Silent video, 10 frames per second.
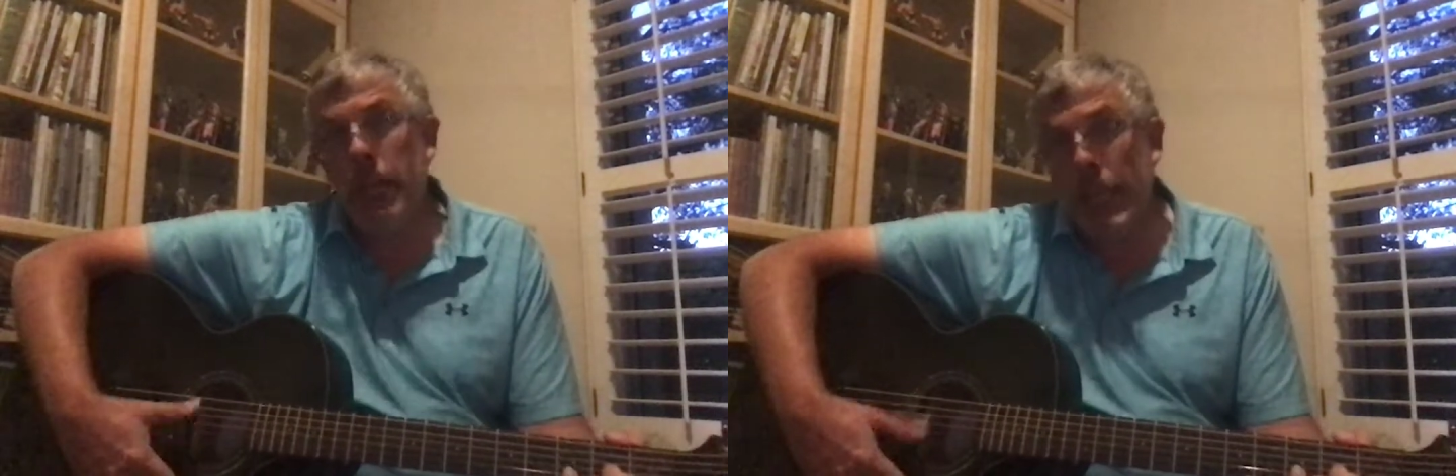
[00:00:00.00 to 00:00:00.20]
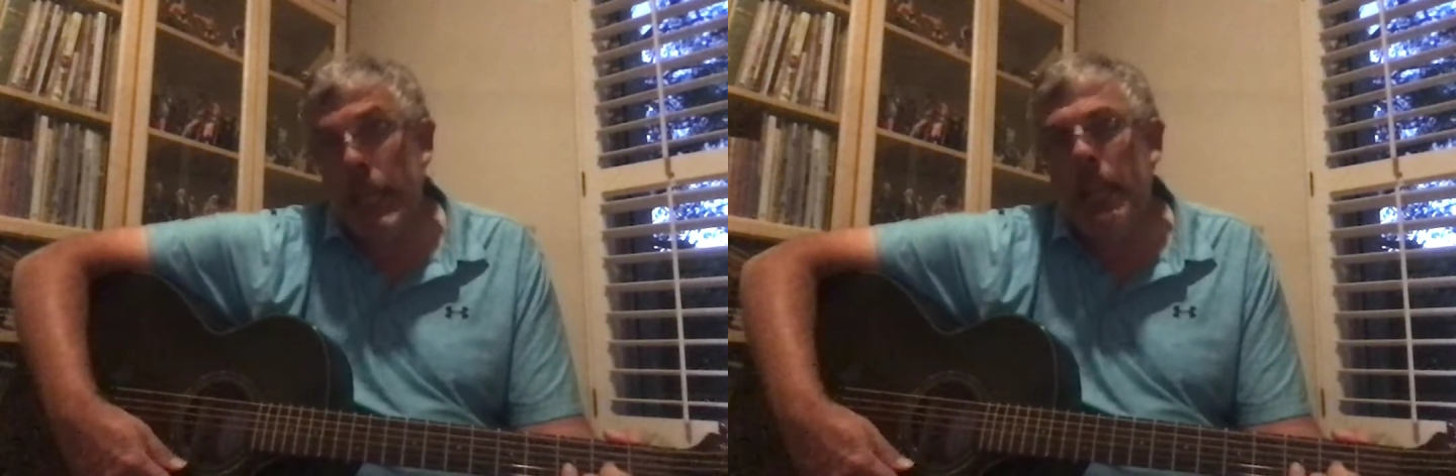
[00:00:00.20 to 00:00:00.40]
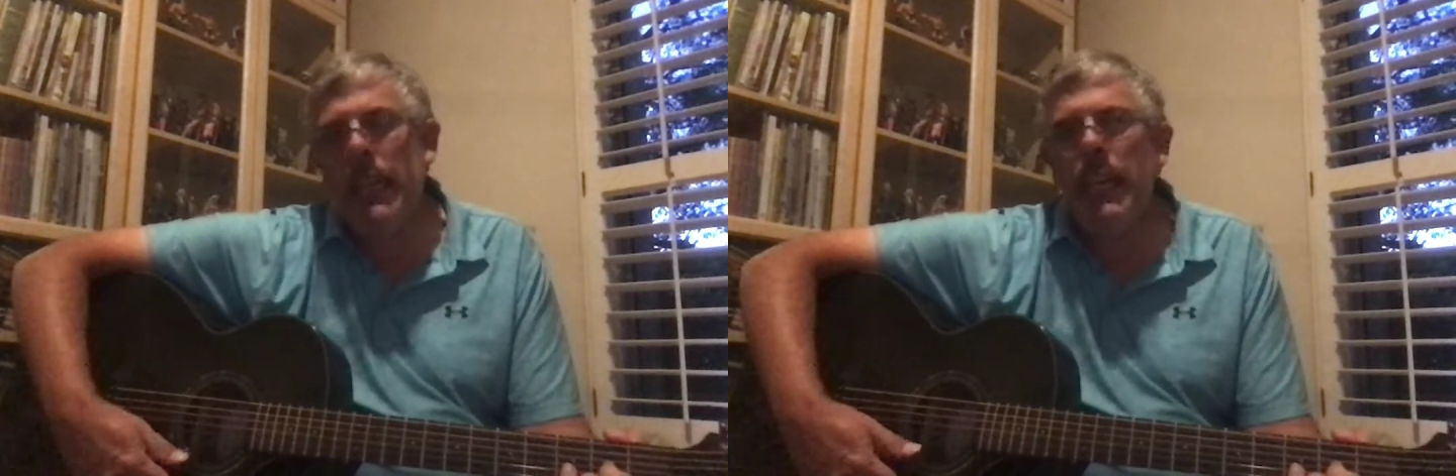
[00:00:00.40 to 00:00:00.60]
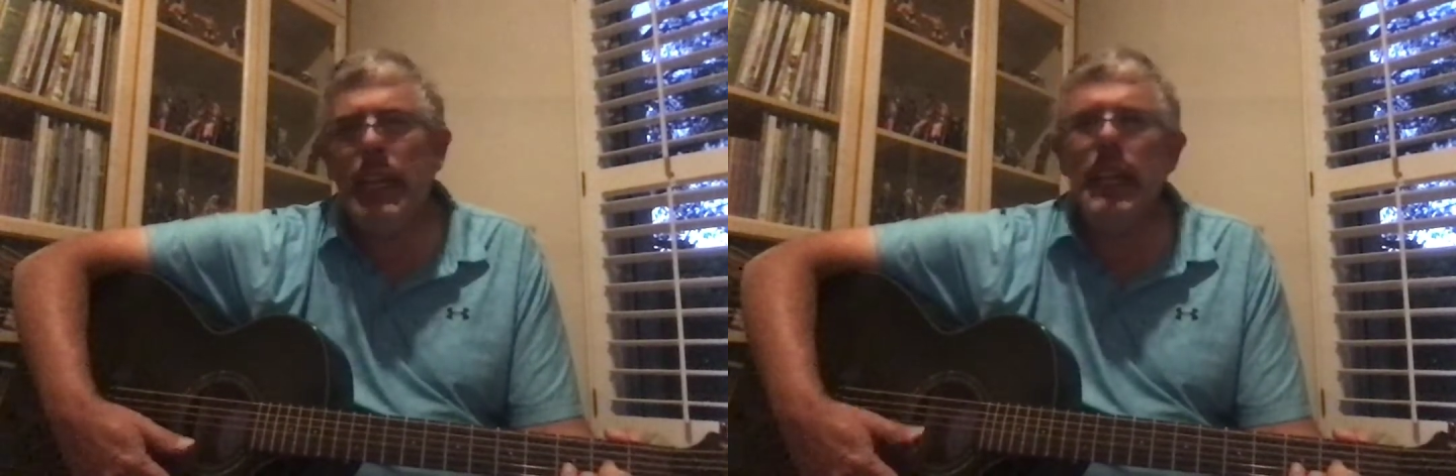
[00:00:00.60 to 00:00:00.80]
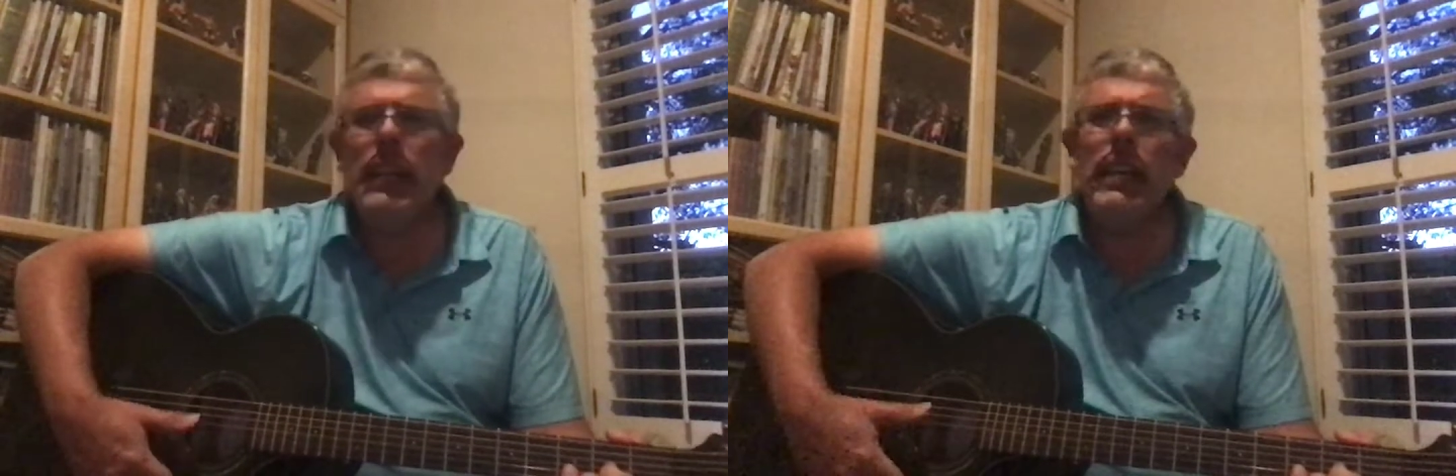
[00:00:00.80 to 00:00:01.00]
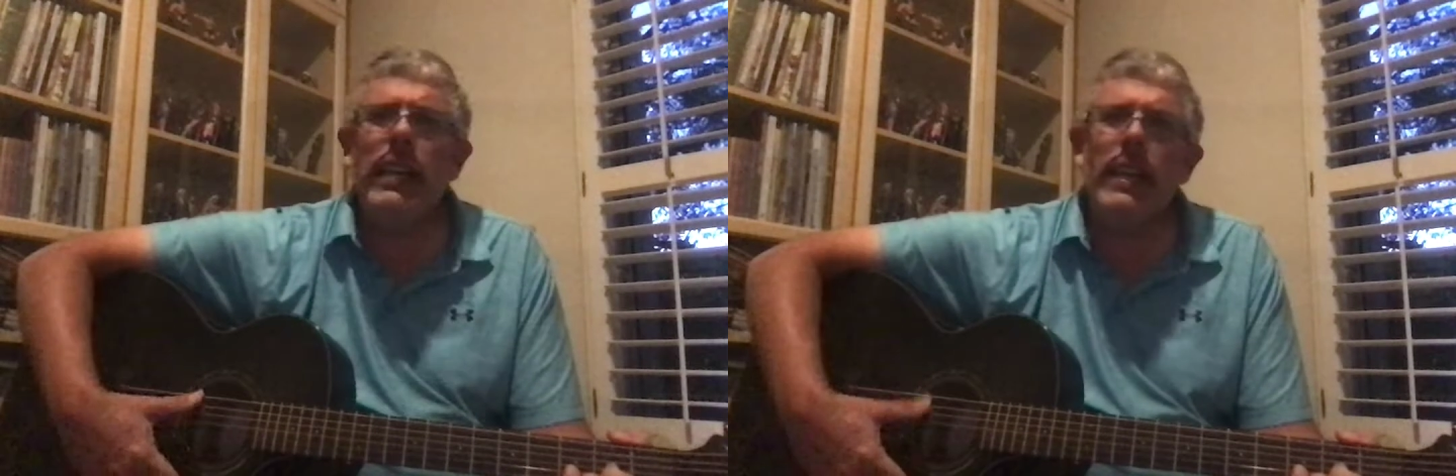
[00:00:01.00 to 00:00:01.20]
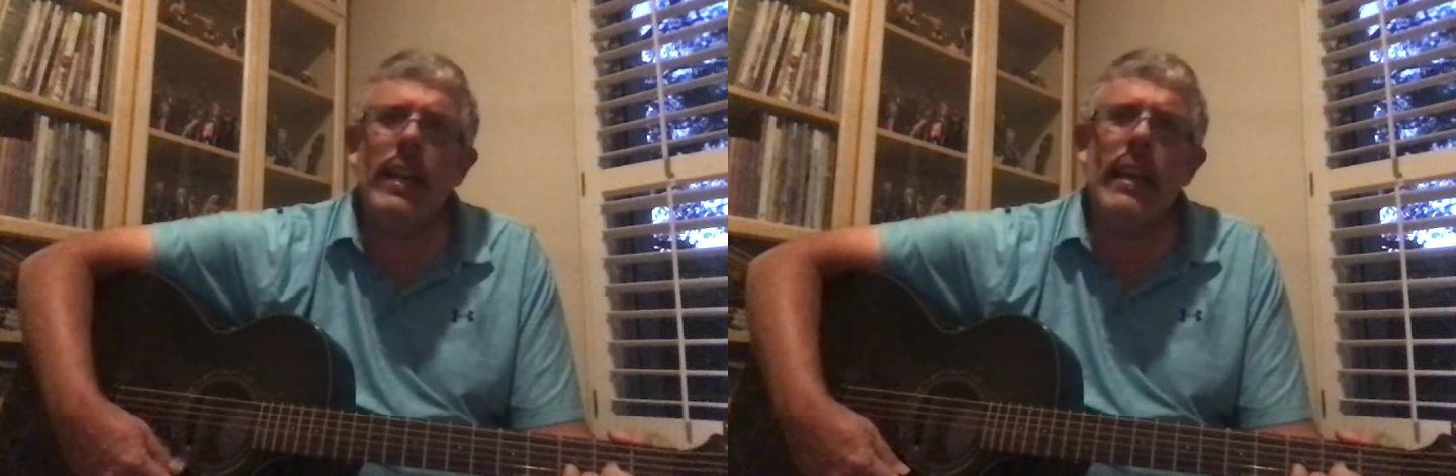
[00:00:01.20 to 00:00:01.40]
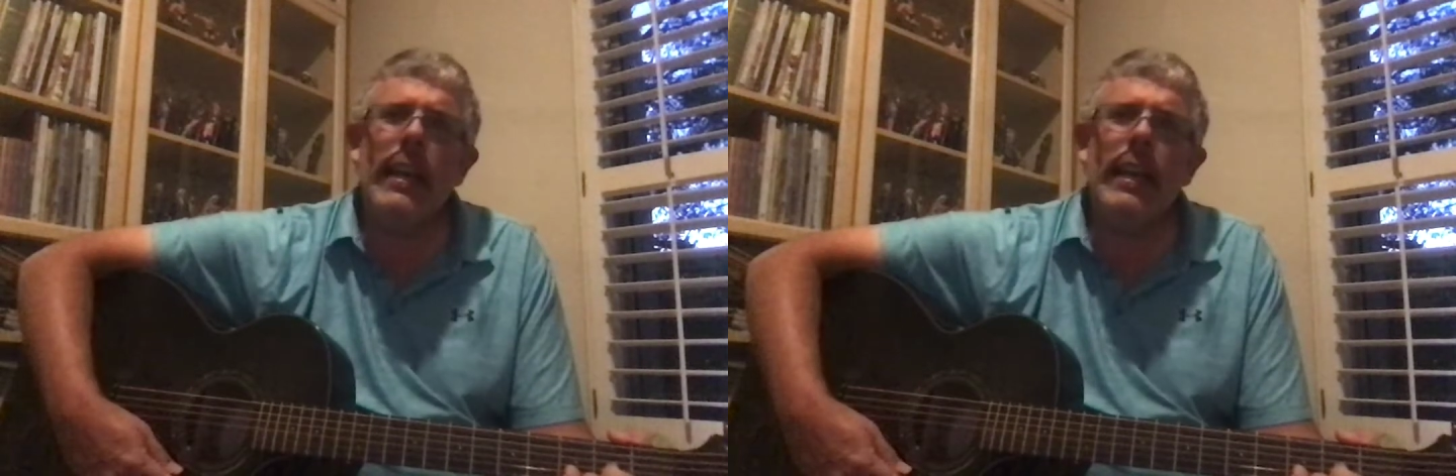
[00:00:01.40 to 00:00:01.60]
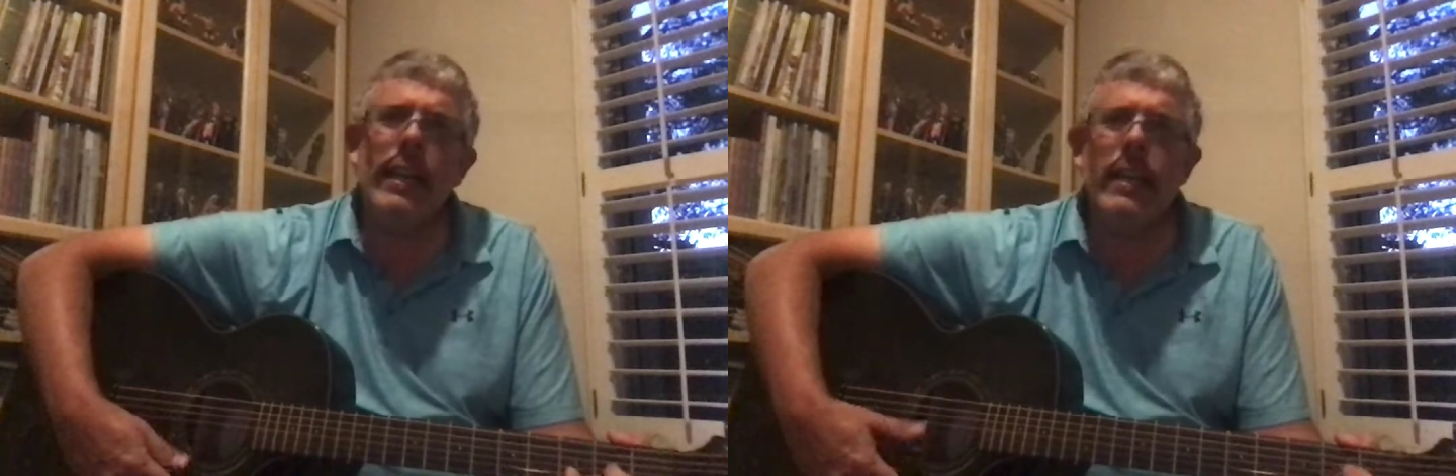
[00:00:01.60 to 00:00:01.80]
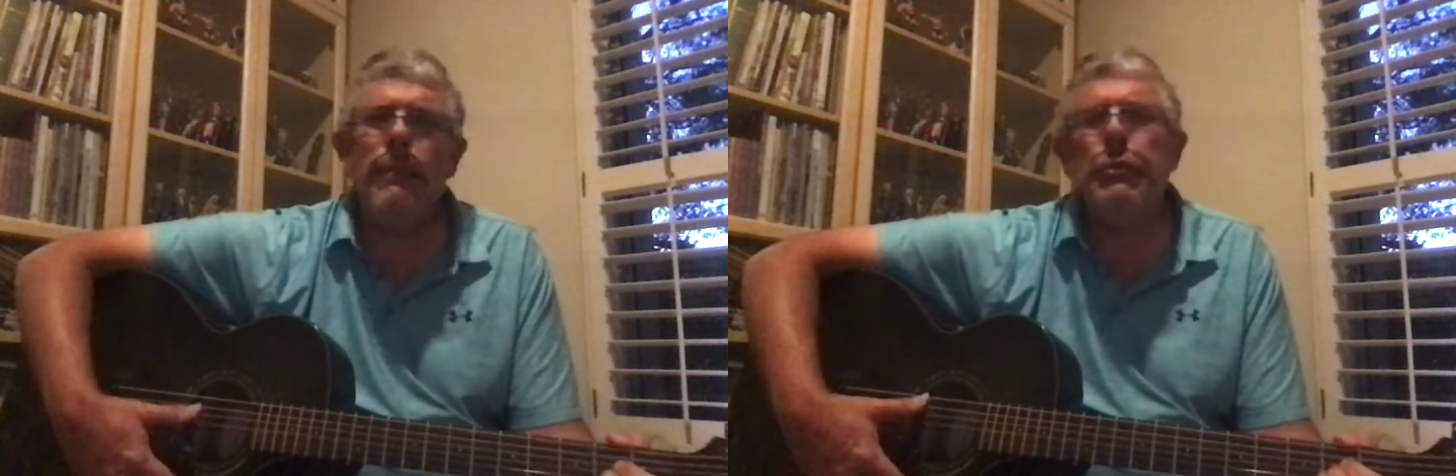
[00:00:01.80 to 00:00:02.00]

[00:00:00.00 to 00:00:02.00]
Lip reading: E, F,